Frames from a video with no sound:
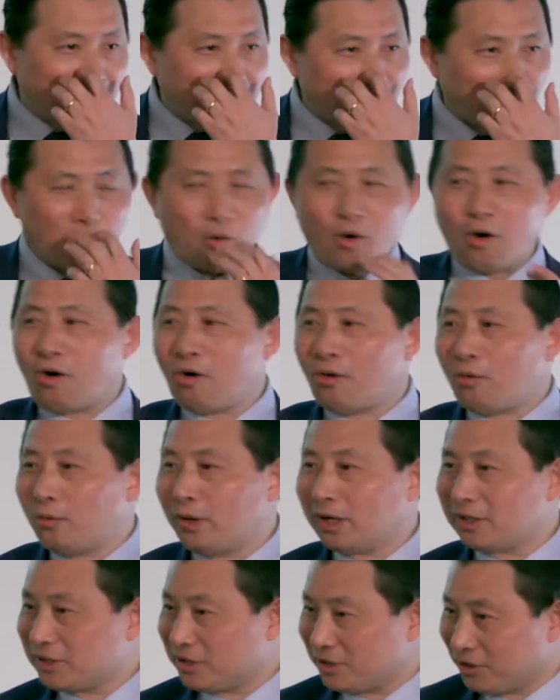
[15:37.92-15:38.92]
like, oh,
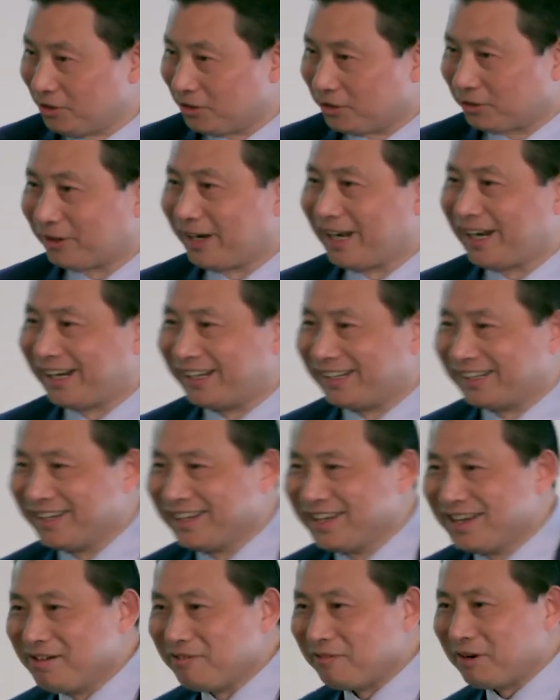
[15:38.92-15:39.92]
we're so great.
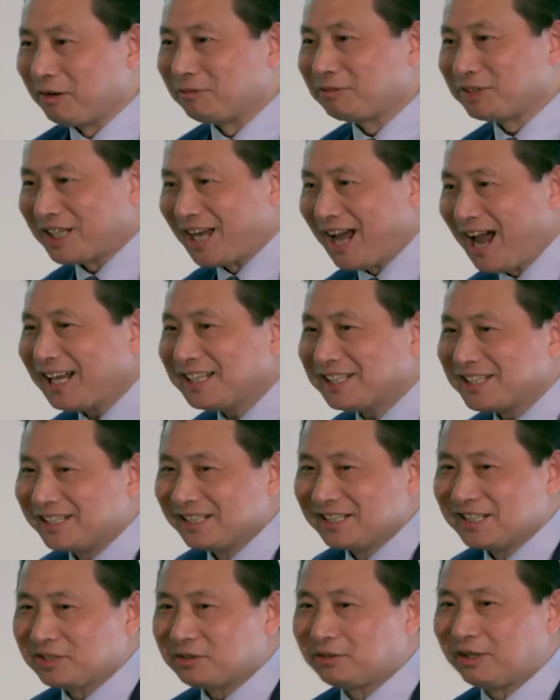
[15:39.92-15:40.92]
We have
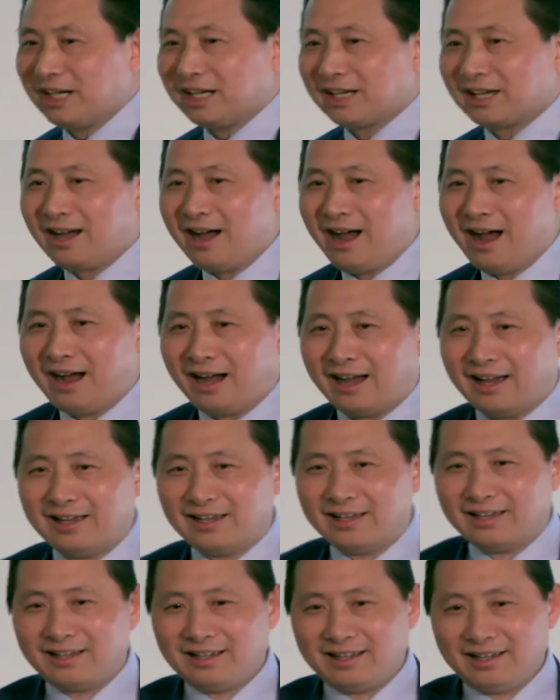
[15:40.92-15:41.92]
touchless credit card.
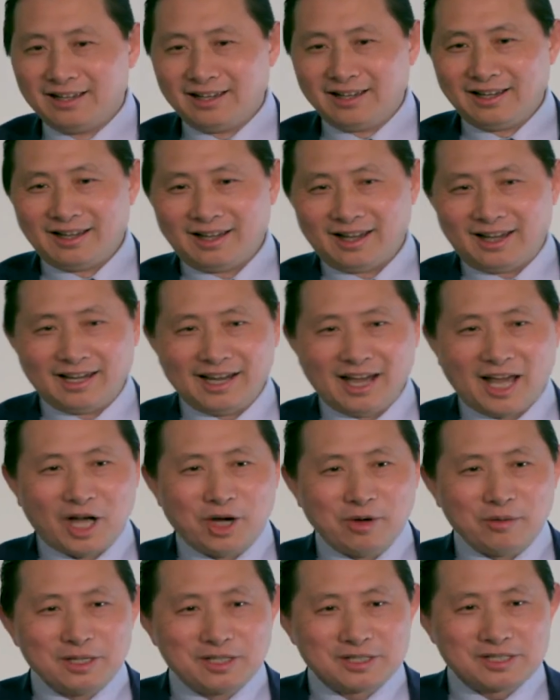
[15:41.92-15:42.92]
And I
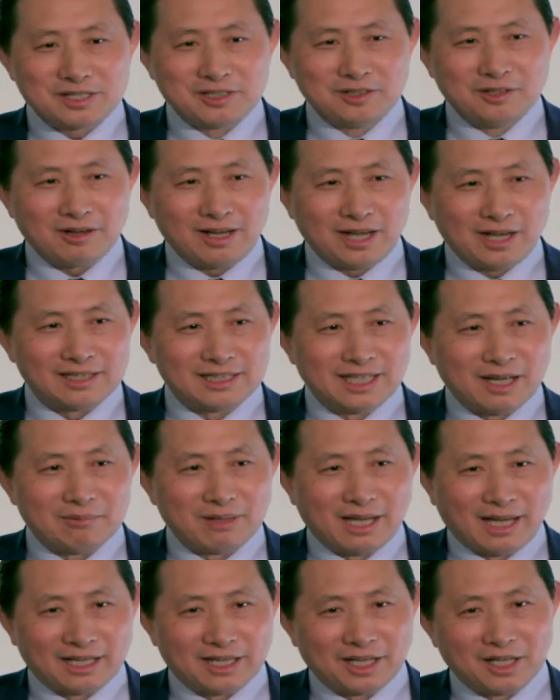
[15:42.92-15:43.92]
always look at them
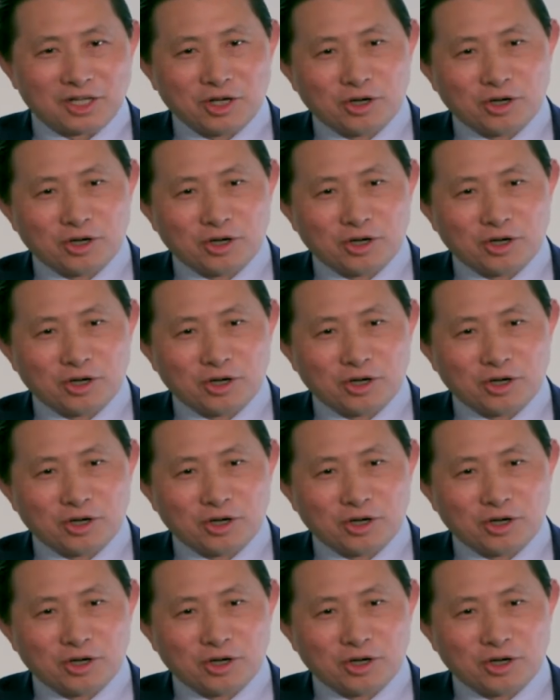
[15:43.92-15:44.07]
like,